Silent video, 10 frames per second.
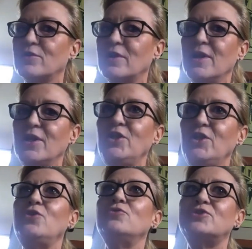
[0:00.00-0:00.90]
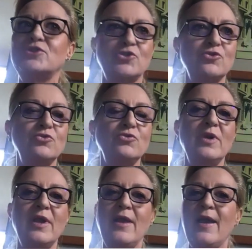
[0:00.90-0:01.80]
got used to
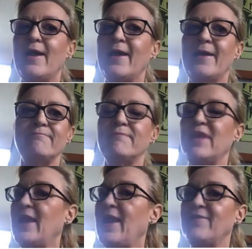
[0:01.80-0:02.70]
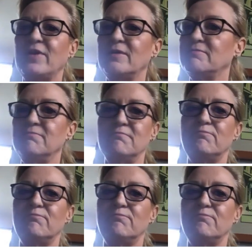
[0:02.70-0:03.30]
having